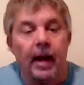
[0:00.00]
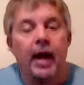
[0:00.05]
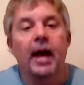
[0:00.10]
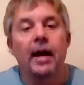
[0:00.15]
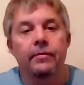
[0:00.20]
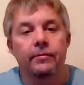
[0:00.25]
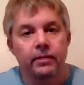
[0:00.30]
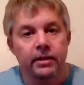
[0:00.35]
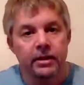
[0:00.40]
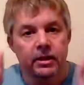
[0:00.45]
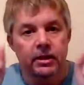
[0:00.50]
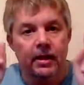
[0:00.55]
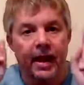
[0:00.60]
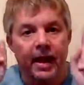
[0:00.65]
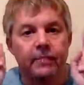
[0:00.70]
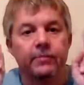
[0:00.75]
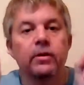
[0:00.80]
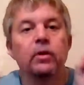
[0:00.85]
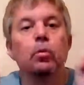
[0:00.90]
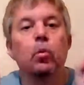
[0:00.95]
Every
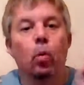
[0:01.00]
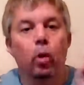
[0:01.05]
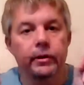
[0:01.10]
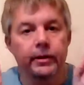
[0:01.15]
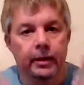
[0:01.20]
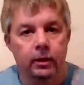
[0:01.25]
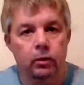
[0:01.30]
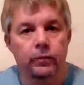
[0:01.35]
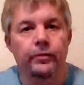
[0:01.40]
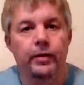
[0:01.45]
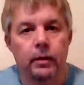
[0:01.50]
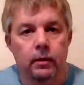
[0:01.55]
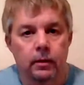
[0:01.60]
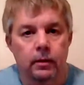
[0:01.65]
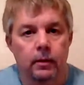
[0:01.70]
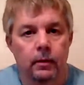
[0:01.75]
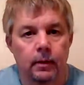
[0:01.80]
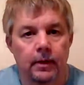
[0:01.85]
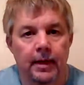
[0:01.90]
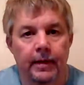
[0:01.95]
award that you've
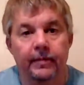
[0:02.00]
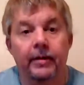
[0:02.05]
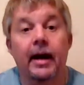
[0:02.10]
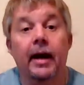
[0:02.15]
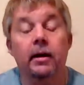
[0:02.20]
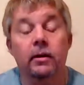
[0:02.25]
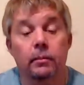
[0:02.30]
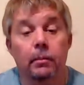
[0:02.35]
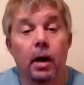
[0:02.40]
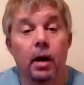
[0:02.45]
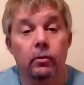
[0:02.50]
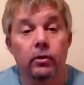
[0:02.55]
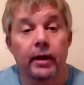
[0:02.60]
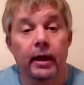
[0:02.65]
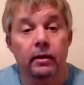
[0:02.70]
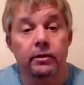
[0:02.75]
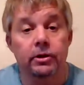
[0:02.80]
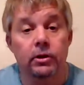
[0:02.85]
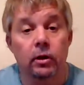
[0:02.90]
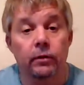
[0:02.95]
given out at the Monroe
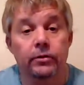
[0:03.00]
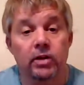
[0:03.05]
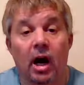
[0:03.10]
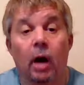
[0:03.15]
County Sheriff's,